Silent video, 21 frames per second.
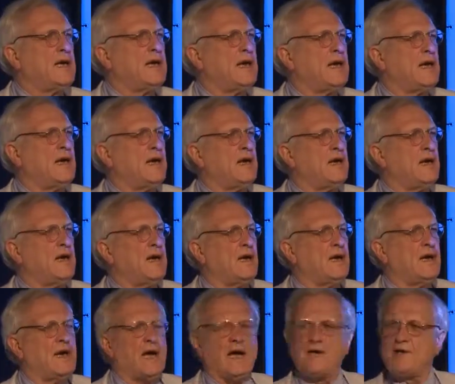
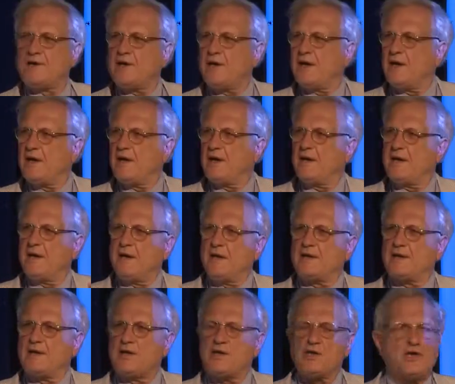anti-air and
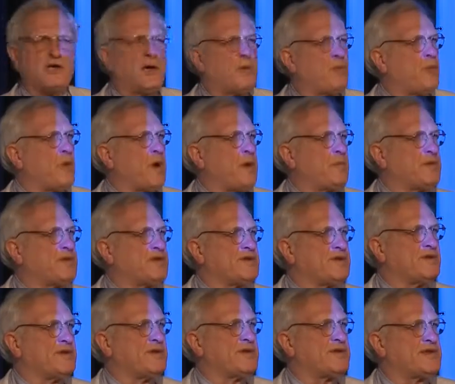anti-ship weapons
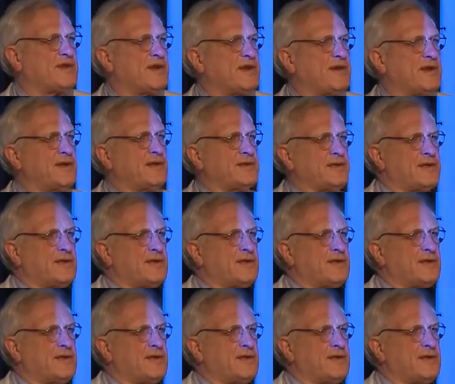to the Syrians.